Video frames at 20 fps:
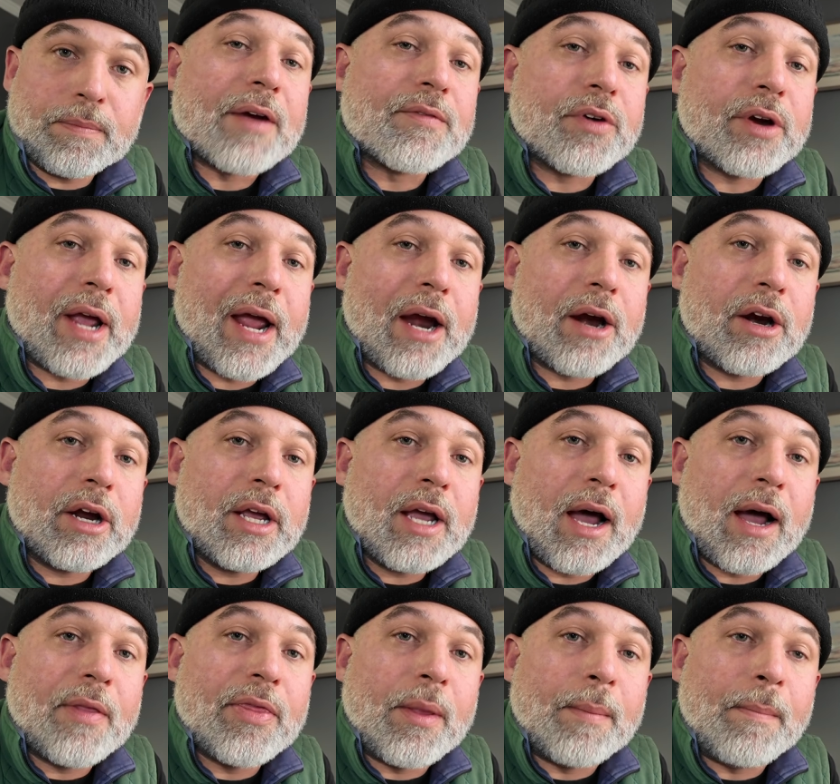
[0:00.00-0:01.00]
Every area
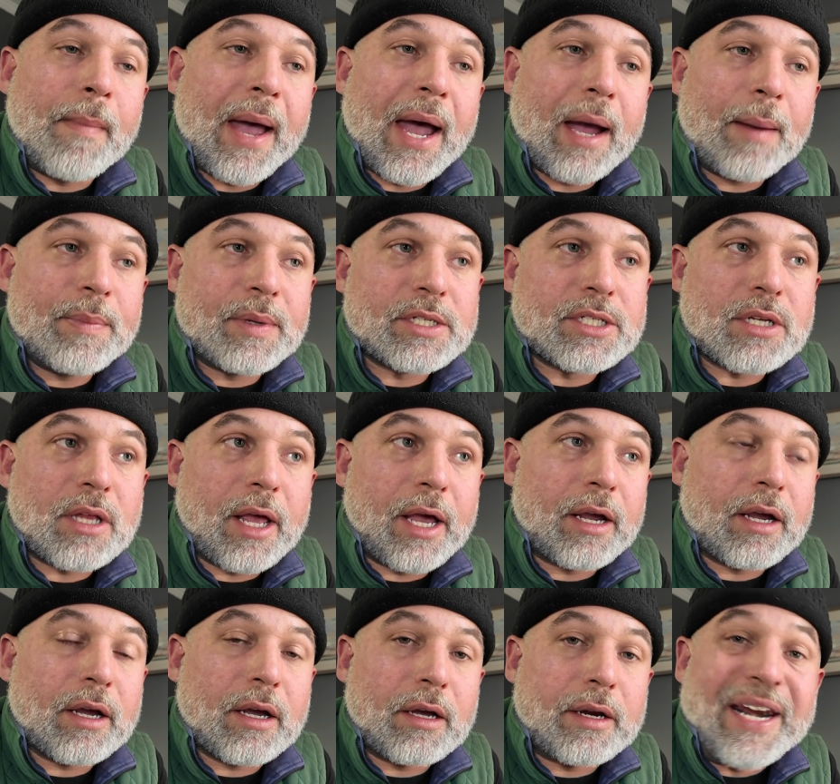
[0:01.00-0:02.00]
on the map is
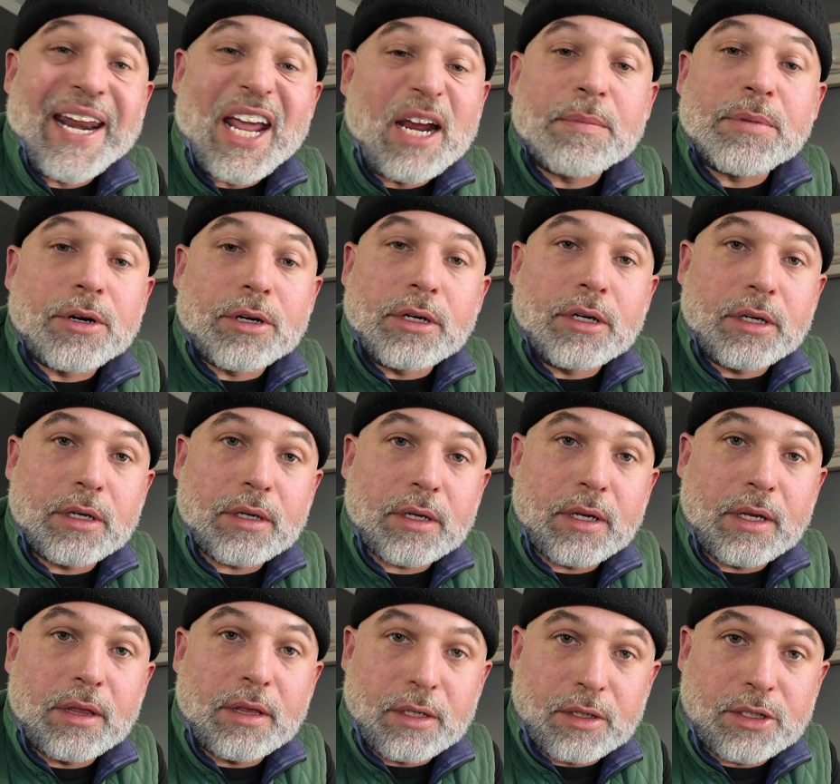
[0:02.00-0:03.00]
like a neighborhood
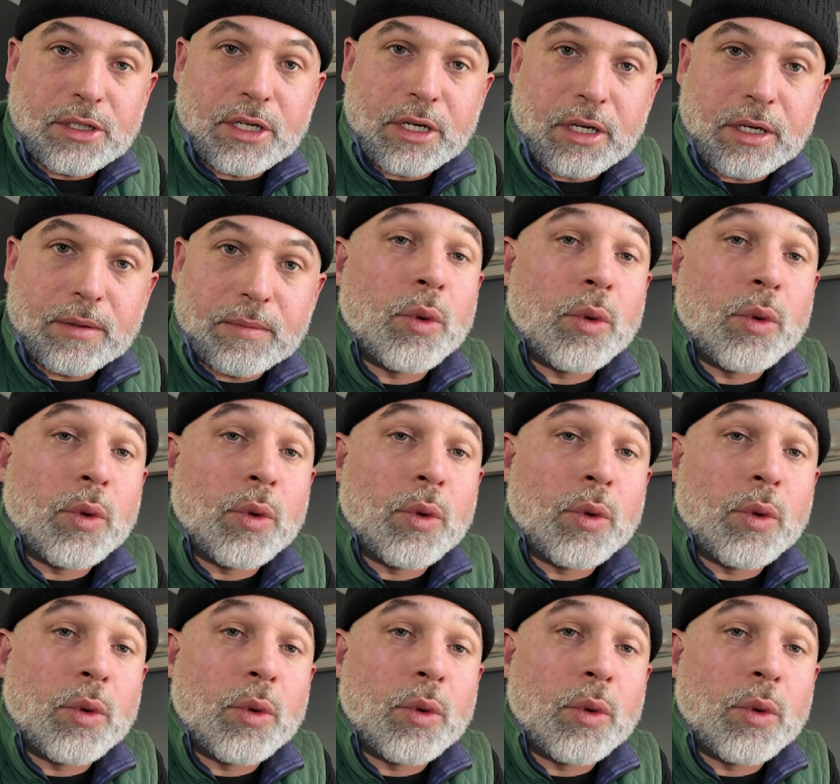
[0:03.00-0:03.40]
in the city.